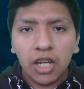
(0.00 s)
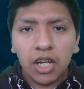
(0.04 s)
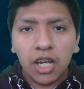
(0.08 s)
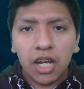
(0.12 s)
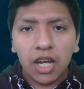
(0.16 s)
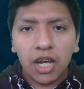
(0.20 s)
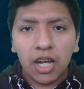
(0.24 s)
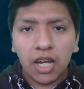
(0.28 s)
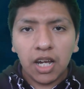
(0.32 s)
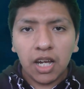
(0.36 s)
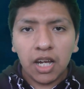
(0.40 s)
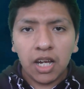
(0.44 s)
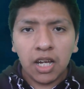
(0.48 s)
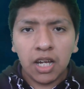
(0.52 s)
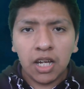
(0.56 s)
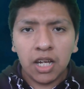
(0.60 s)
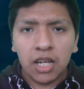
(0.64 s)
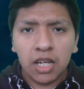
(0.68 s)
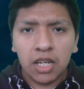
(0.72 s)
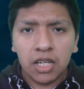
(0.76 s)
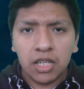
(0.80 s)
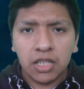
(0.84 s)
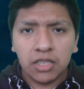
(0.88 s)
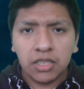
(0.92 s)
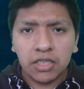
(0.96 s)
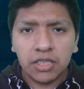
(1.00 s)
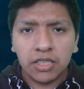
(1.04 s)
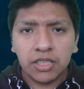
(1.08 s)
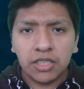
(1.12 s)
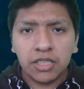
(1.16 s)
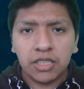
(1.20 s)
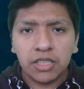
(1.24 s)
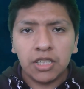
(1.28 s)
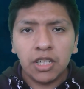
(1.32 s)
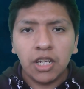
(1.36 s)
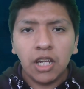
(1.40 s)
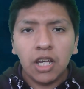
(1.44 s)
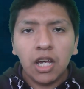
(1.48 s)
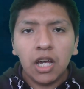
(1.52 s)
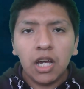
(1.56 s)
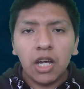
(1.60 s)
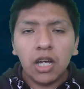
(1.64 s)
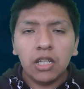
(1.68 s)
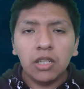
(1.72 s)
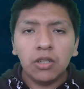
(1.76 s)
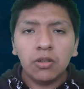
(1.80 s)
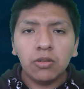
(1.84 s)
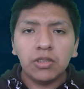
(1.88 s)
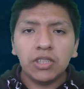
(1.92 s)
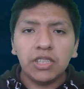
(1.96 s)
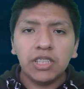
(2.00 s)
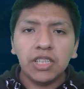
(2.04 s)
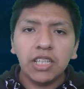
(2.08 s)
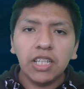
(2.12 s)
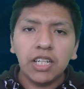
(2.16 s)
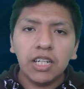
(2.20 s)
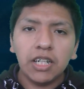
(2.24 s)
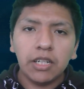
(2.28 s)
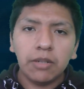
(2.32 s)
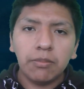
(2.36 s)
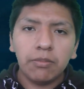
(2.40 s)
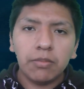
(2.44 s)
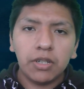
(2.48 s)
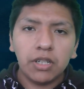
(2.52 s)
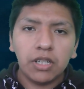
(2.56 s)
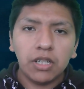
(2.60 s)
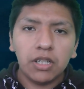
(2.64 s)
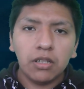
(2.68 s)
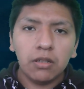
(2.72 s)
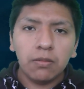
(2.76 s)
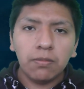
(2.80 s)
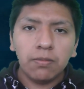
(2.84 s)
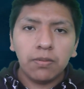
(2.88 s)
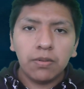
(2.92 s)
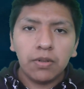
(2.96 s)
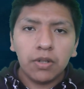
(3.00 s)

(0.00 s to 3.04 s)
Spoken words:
as an auxiliary verb